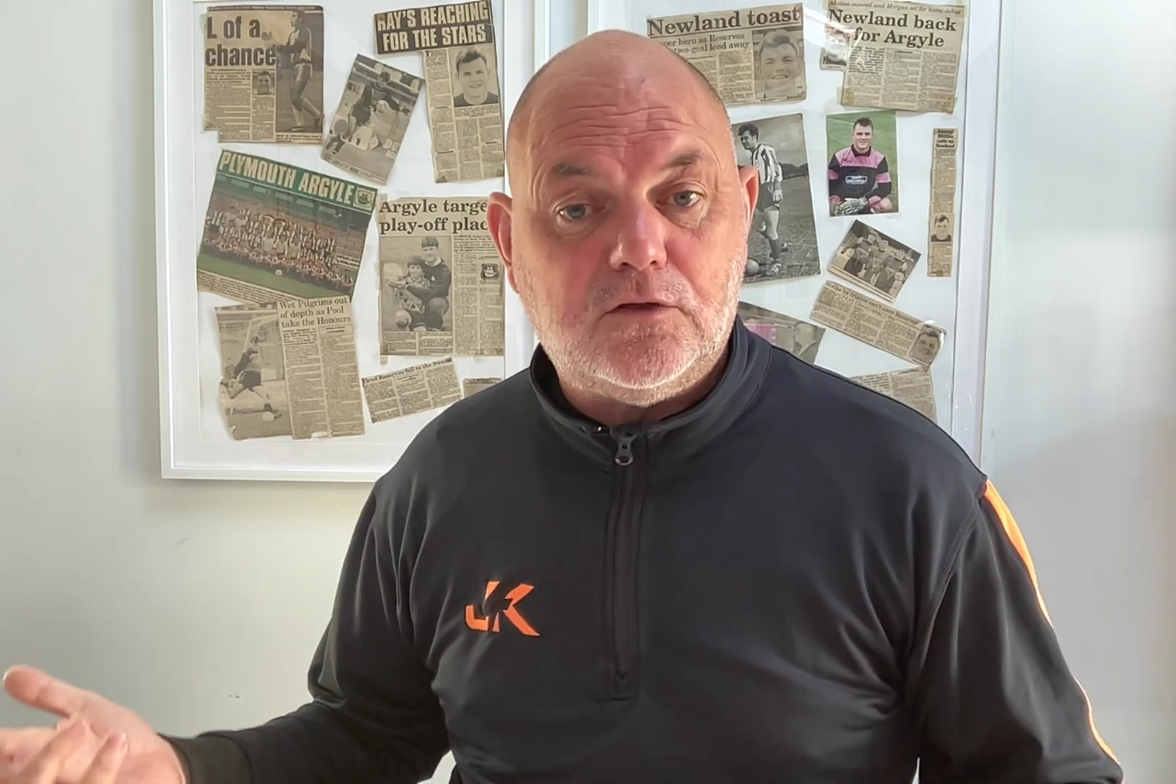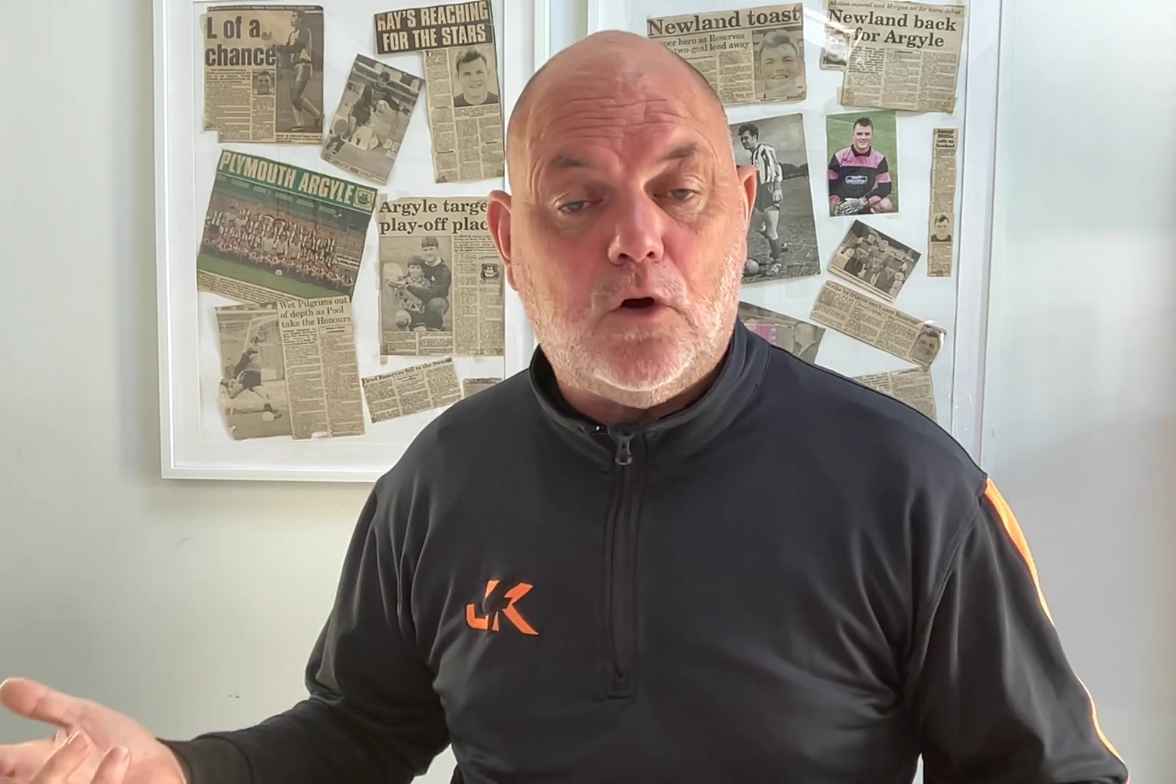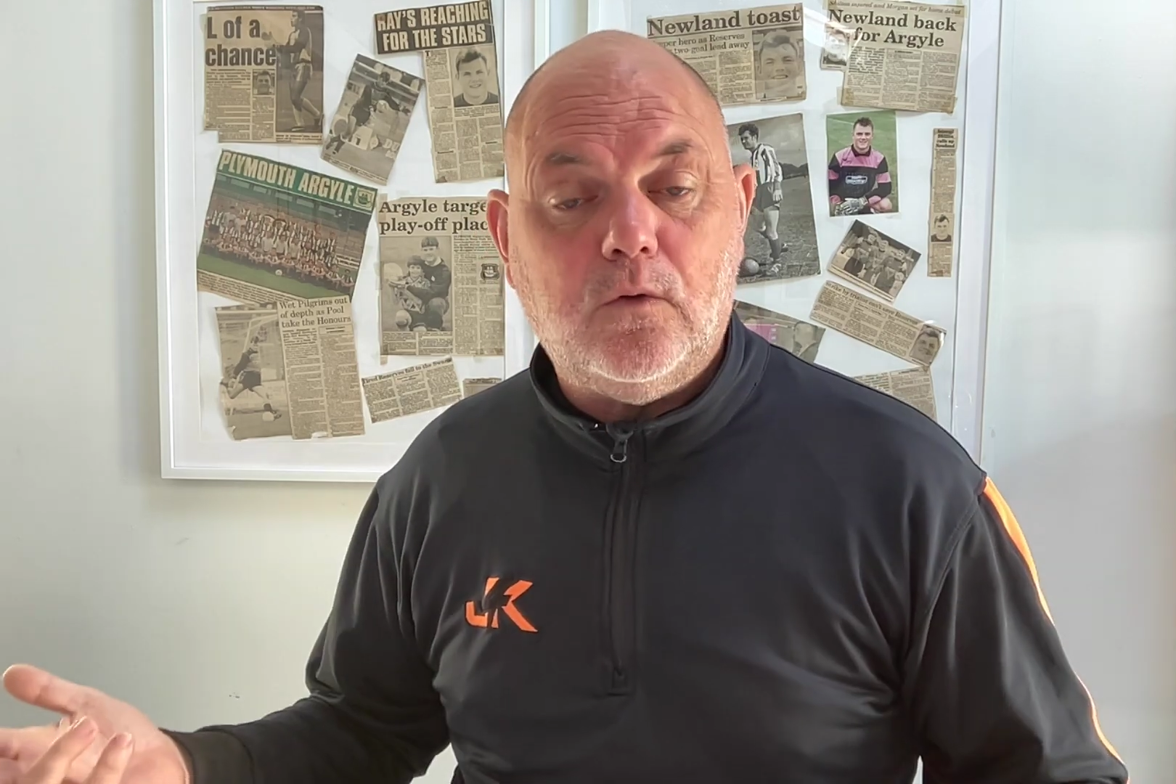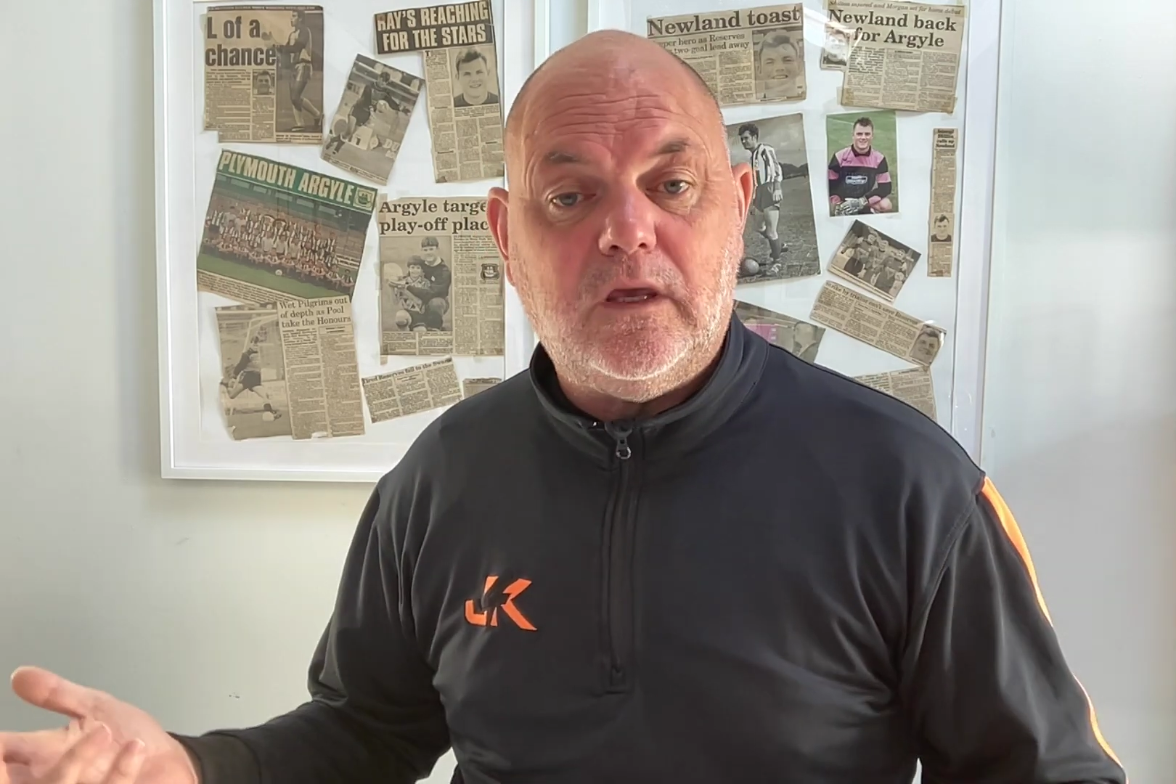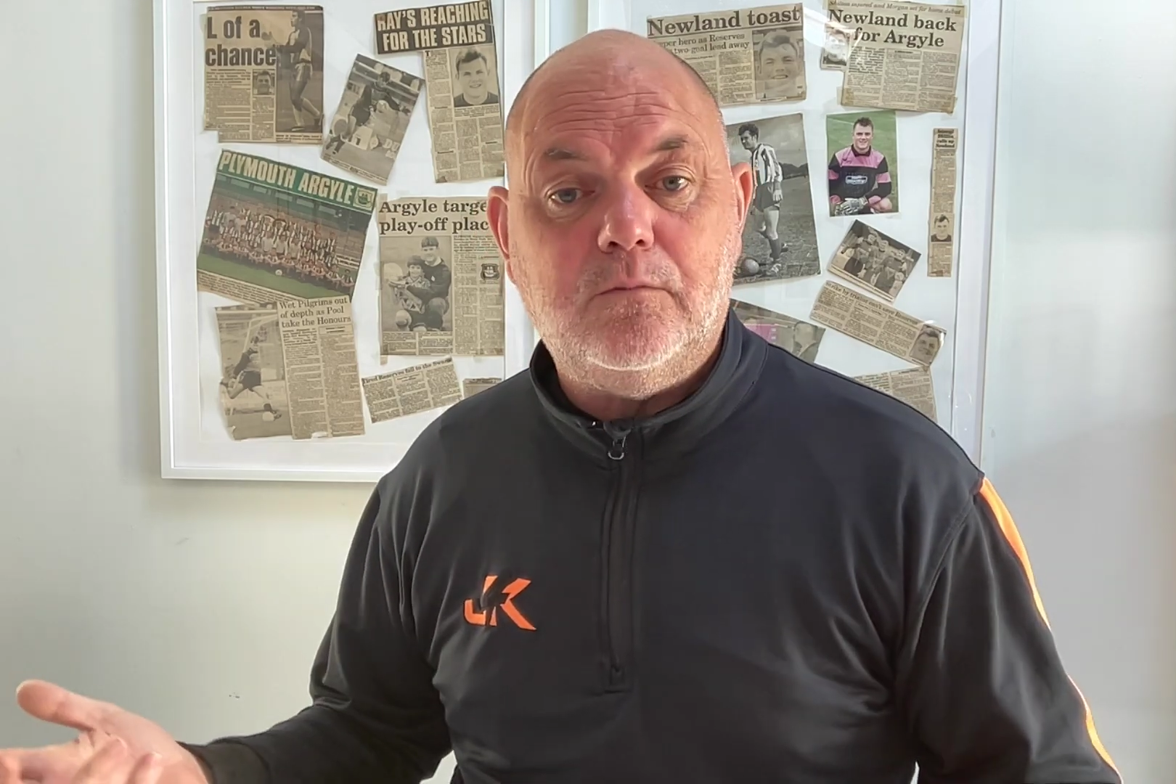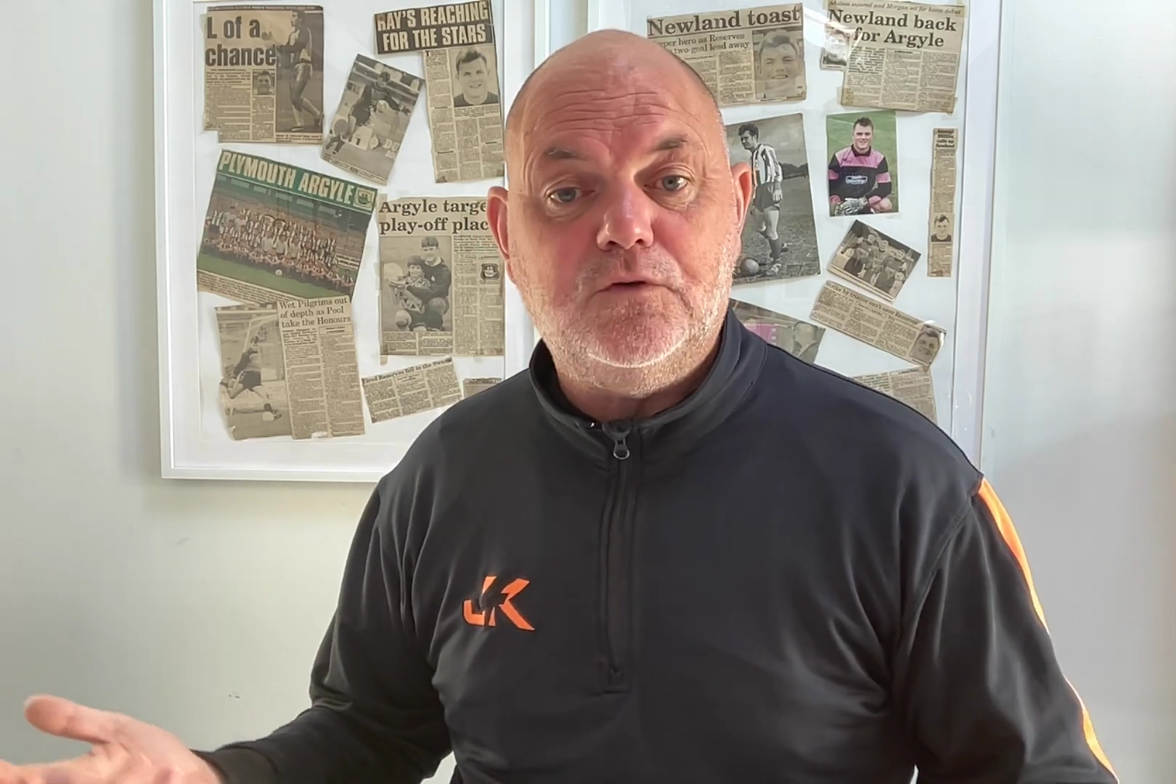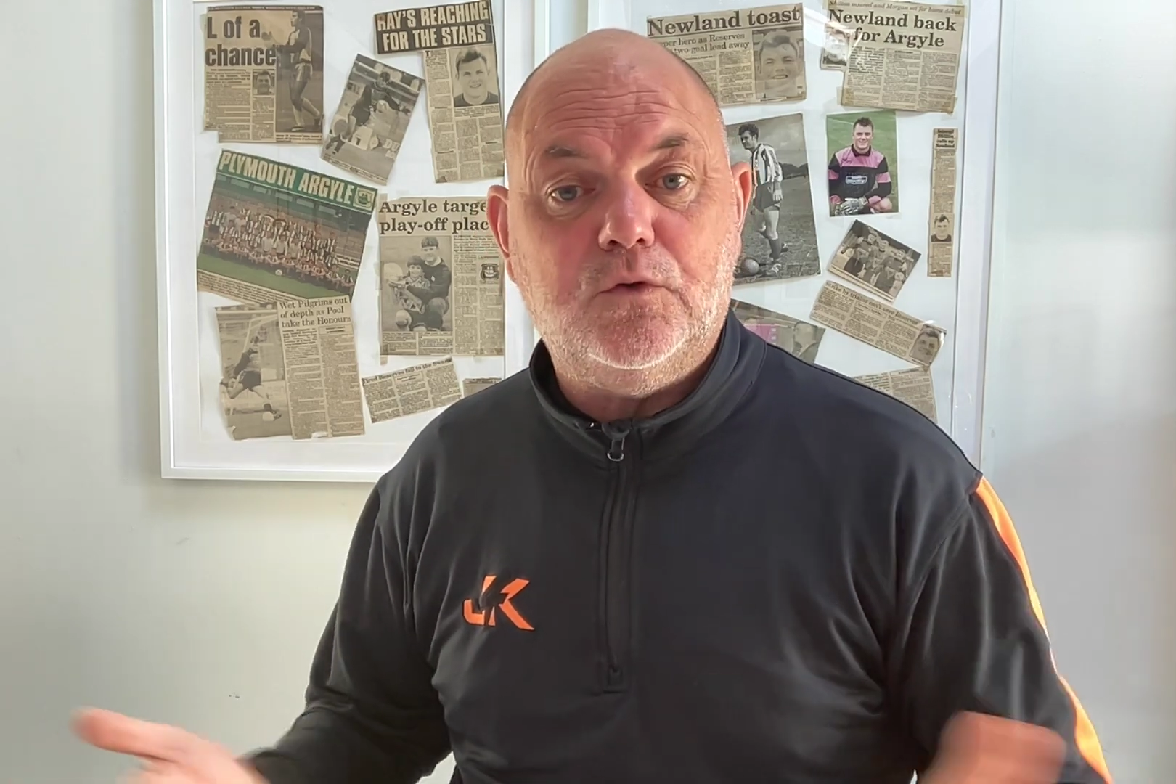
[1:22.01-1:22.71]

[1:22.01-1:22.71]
goalkeepers